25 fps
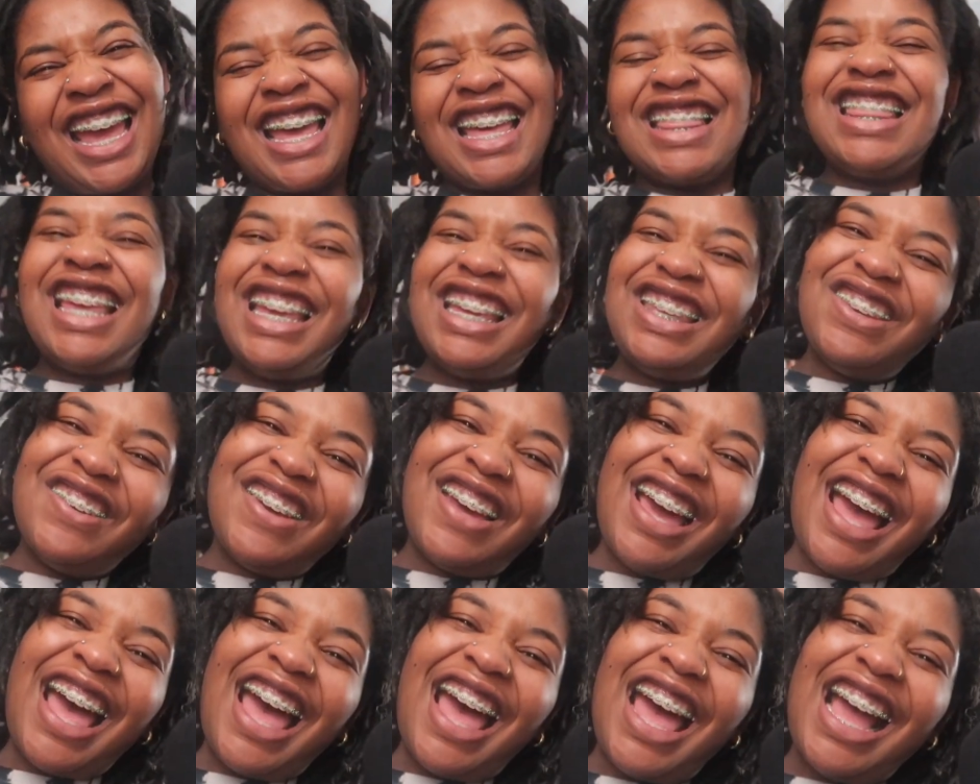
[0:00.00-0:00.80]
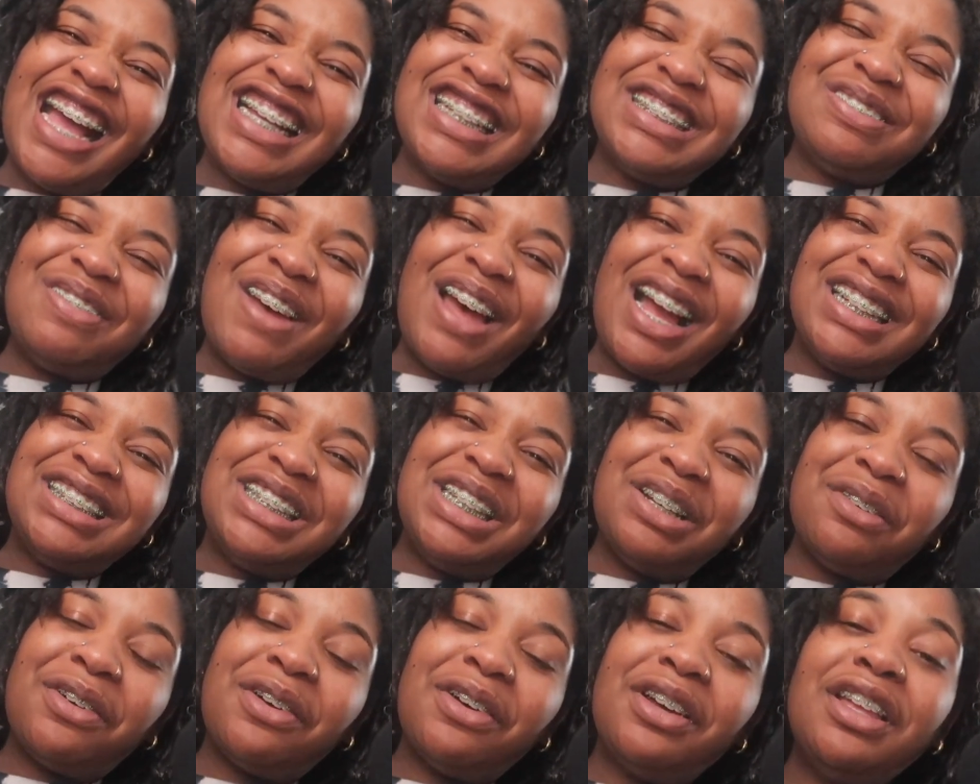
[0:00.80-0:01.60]
Thank you guys. Bye,
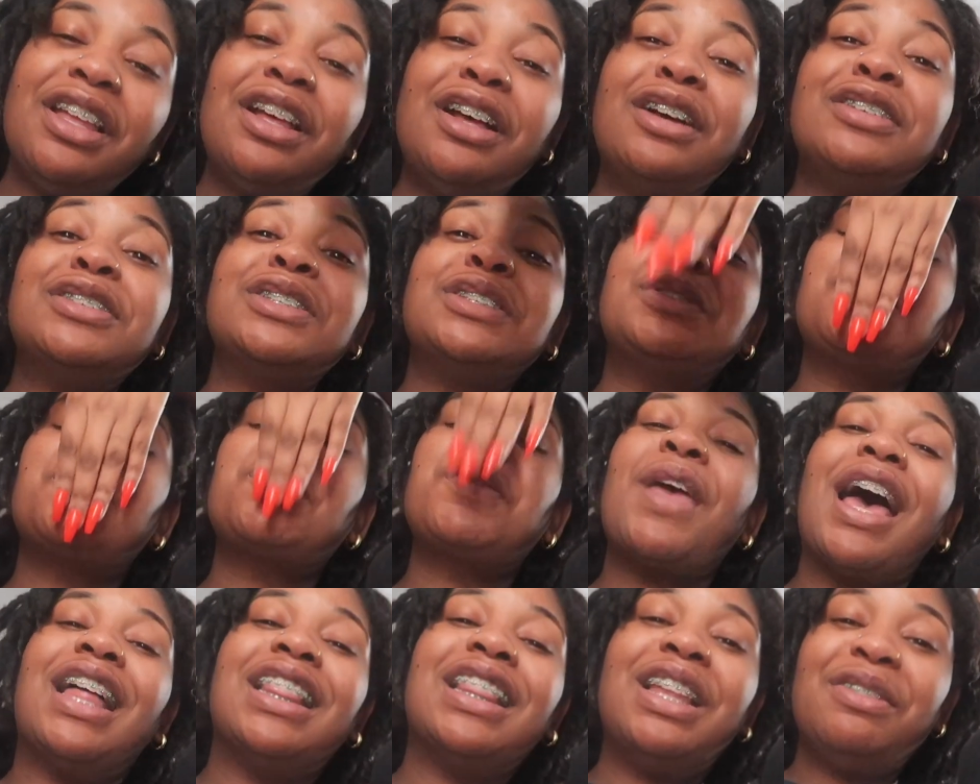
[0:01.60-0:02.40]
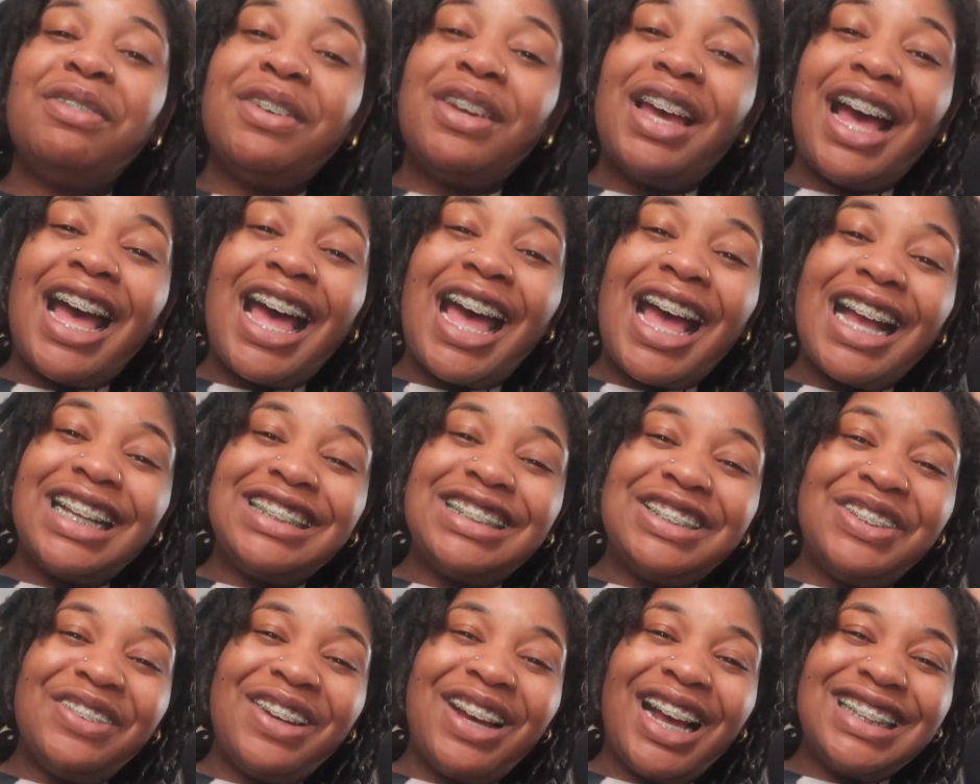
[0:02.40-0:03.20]
Tarot Royals. I love you guys.
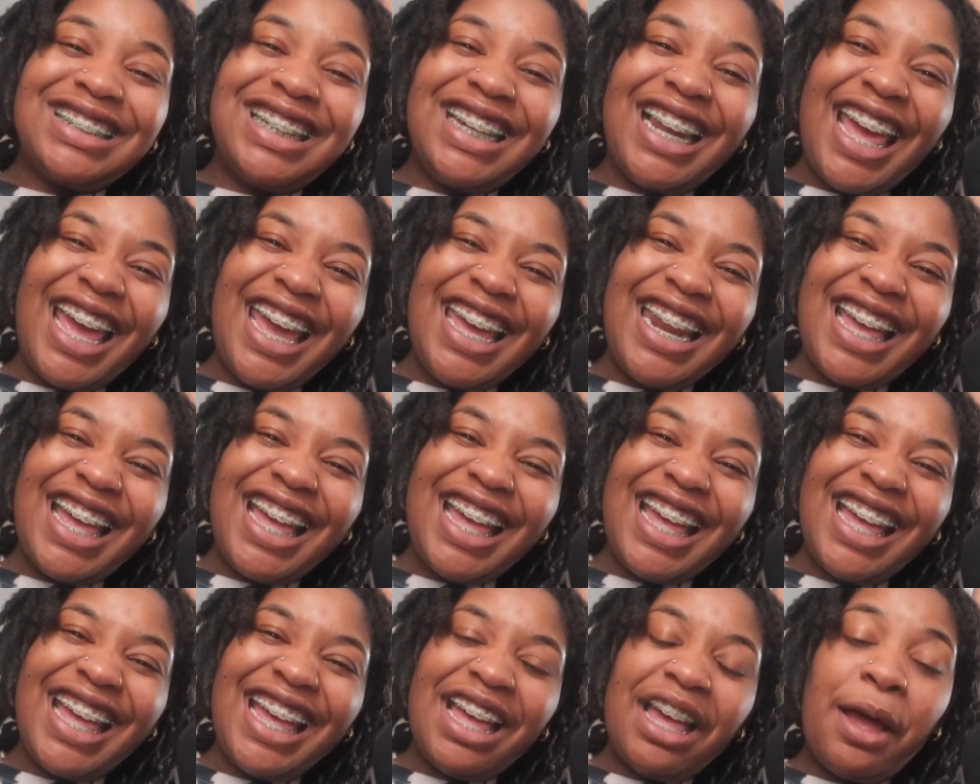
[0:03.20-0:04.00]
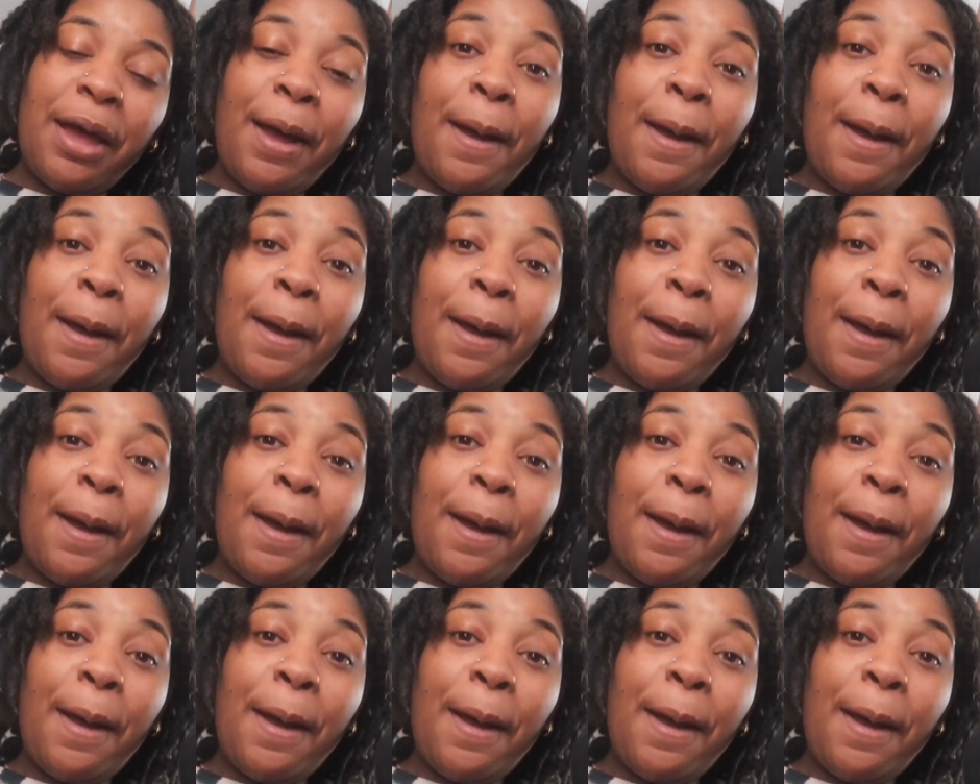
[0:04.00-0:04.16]
See you guys later.